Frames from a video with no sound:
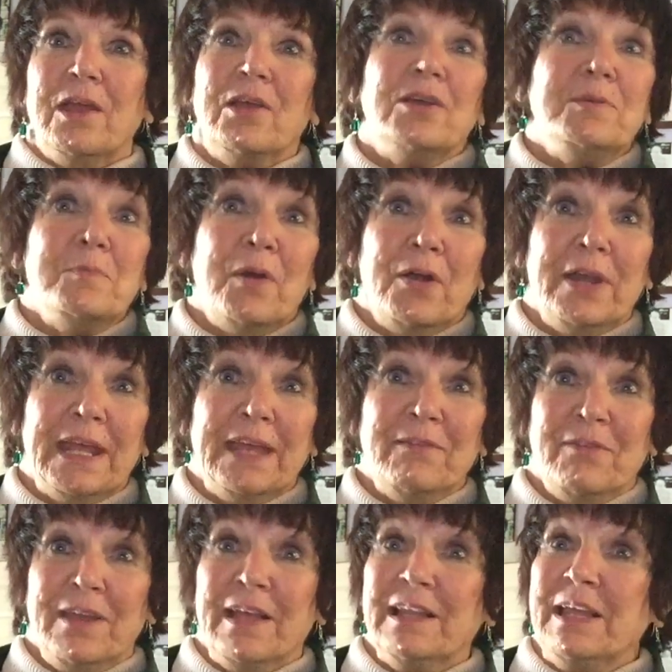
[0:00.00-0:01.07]
Good
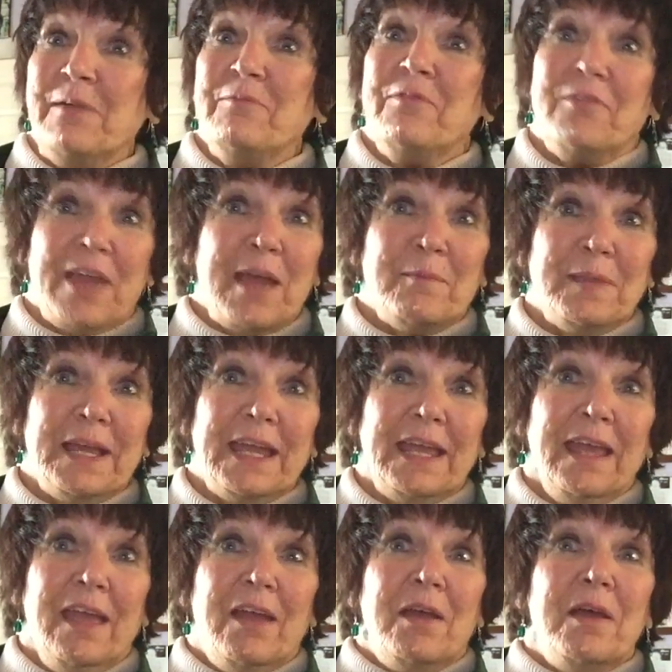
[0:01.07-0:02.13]
morning, VLM
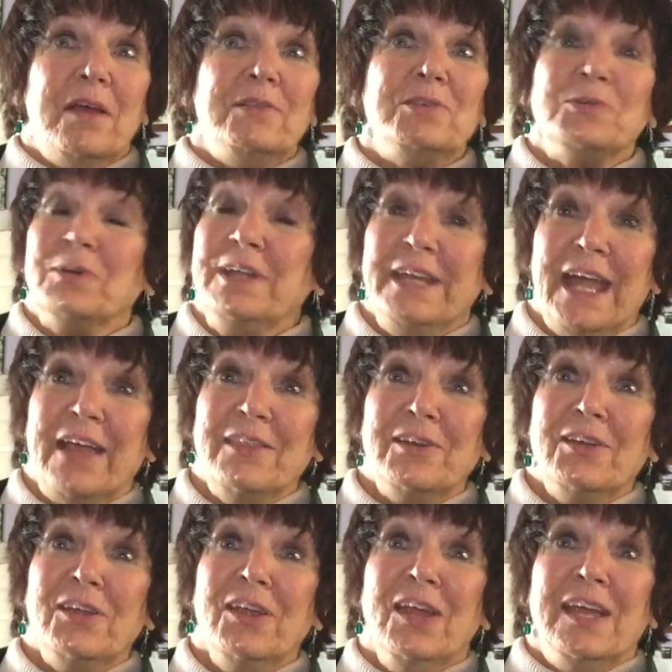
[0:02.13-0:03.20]
family, to
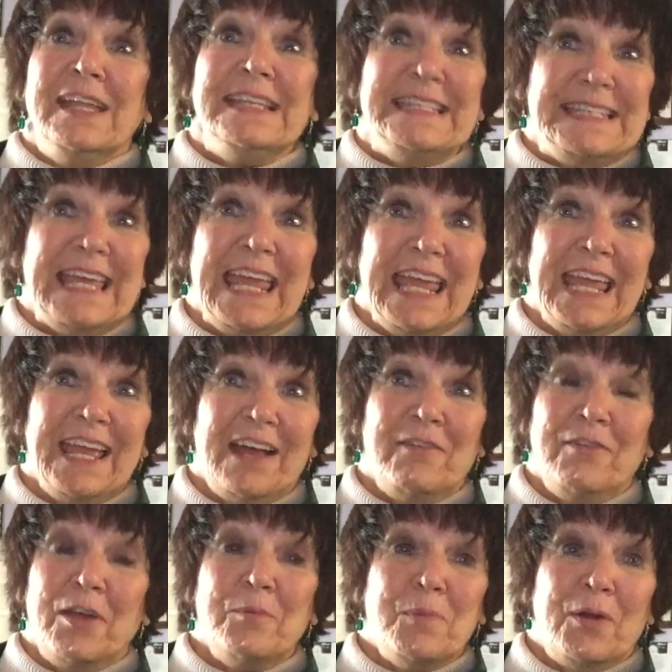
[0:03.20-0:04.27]
another day
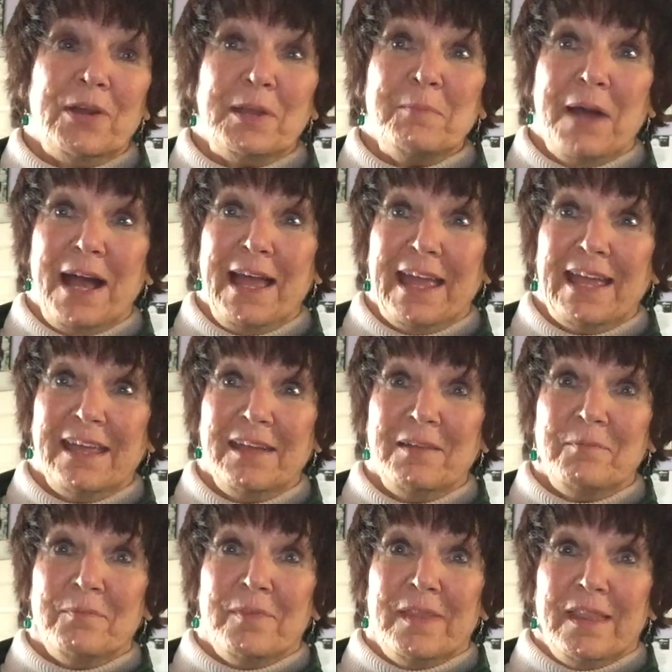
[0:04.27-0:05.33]
of our morning money.
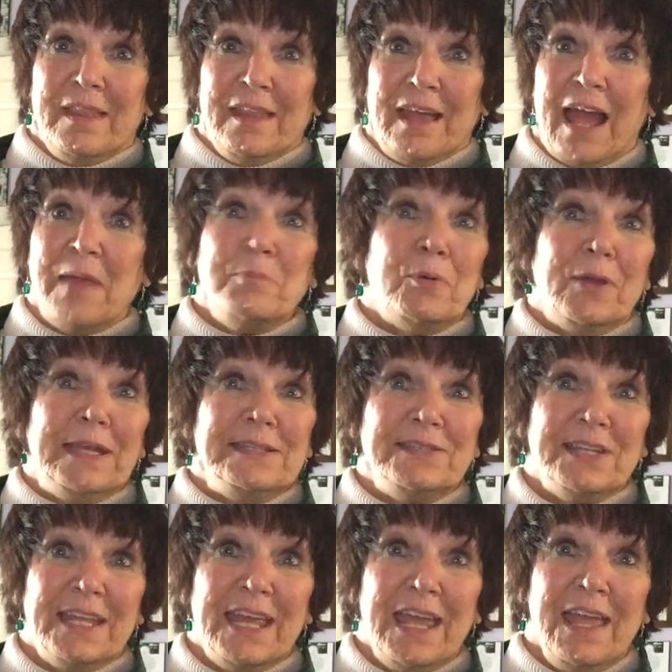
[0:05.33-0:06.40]
I pray
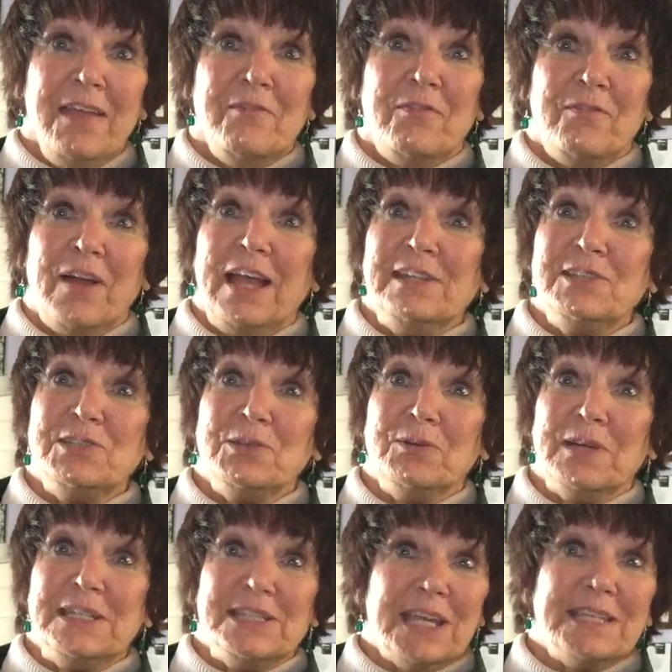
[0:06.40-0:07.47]
today finds
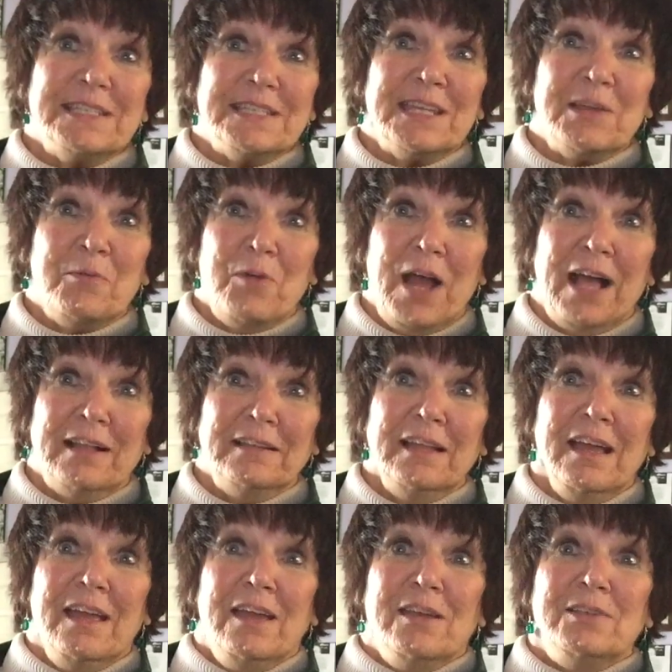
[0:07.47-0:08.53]
you adjusting well
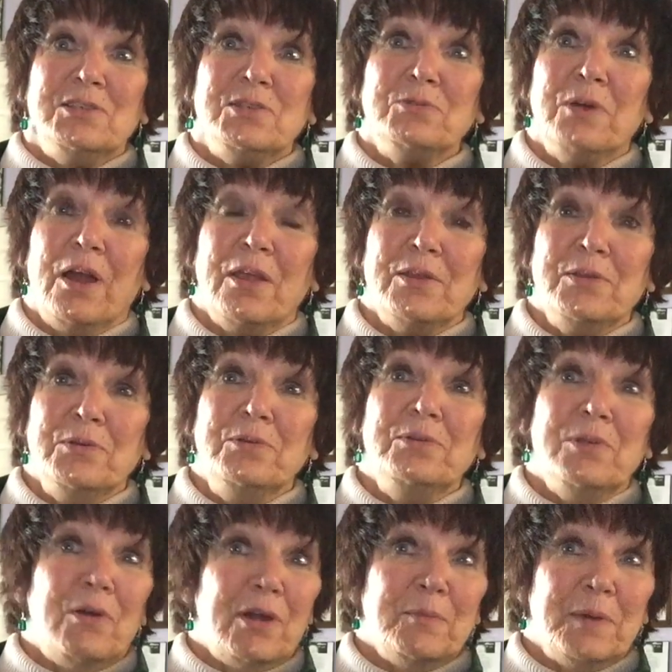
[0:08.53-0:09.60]
to our new
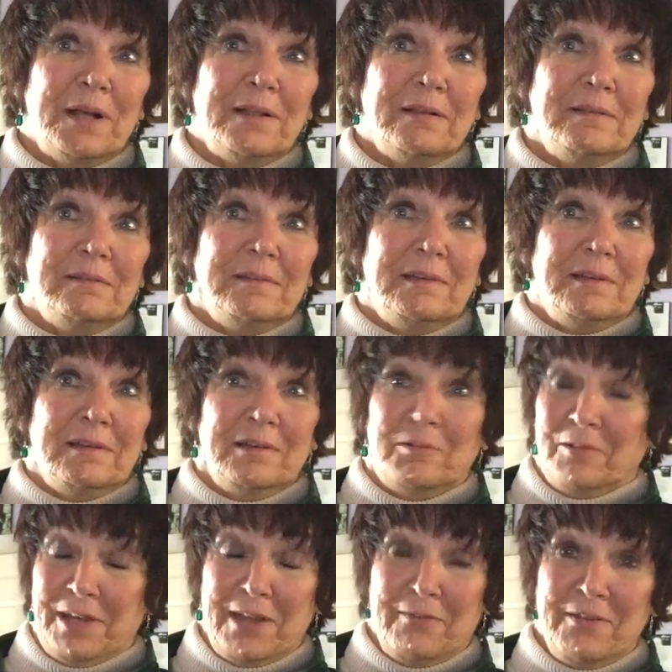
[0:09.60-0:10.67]
normal,
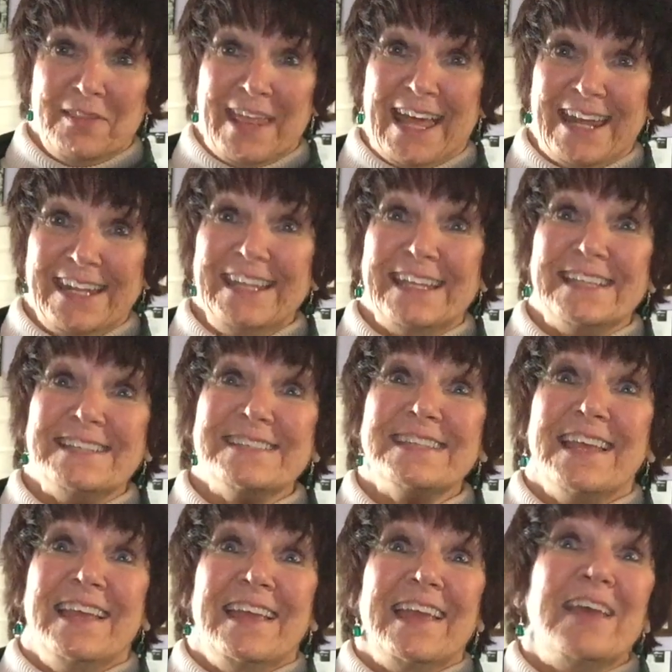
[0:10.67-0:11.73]
whatever that is,
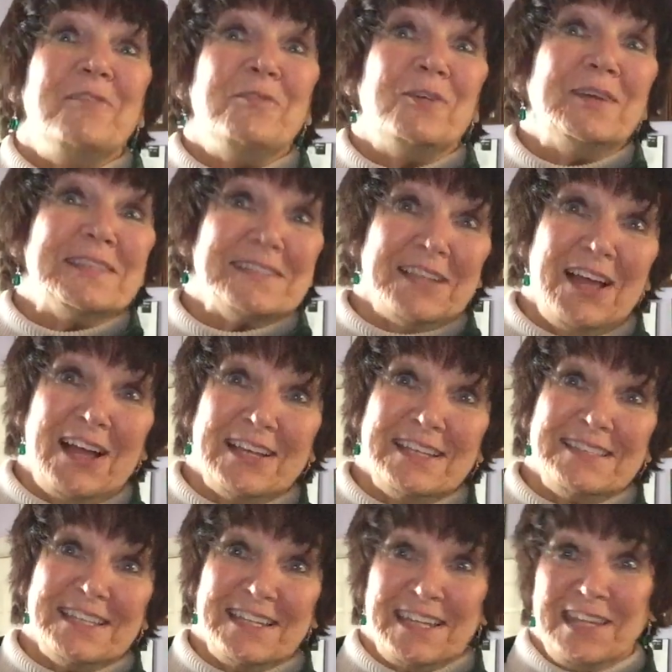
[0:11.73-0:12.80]
and for as long
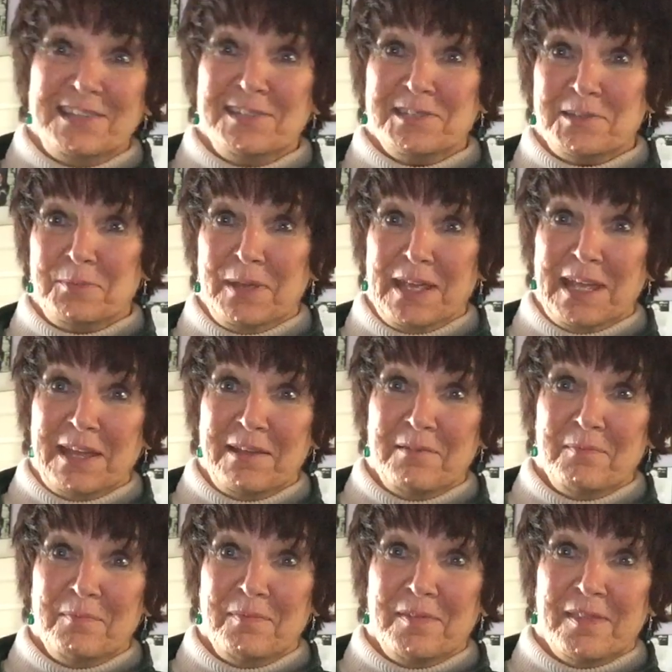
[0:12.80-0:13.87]
as it needs to be.
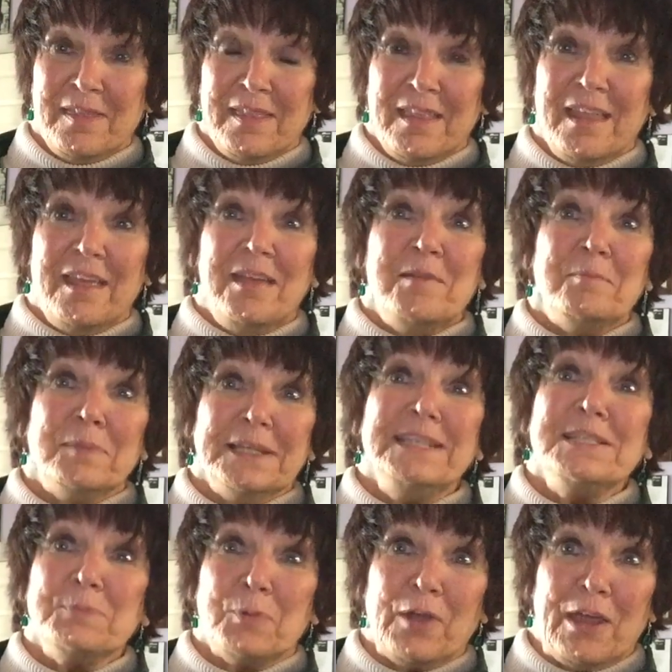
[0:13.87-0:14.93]

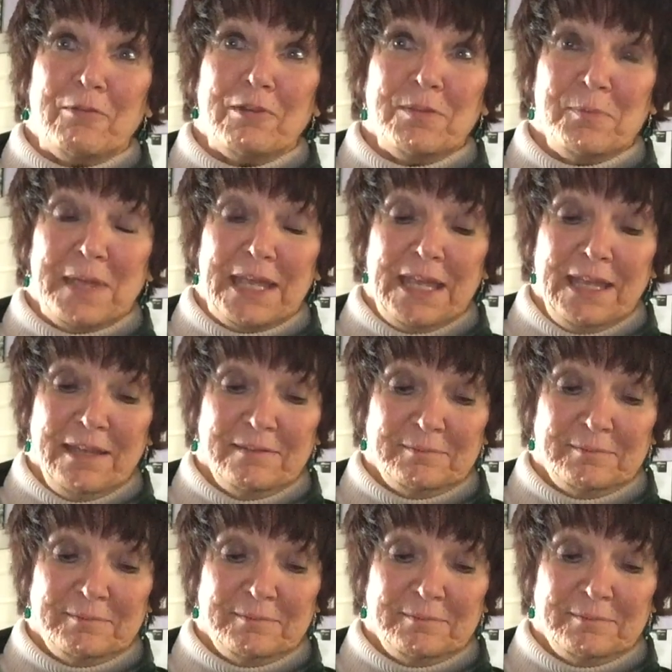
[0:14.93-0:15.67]
Please pray with me.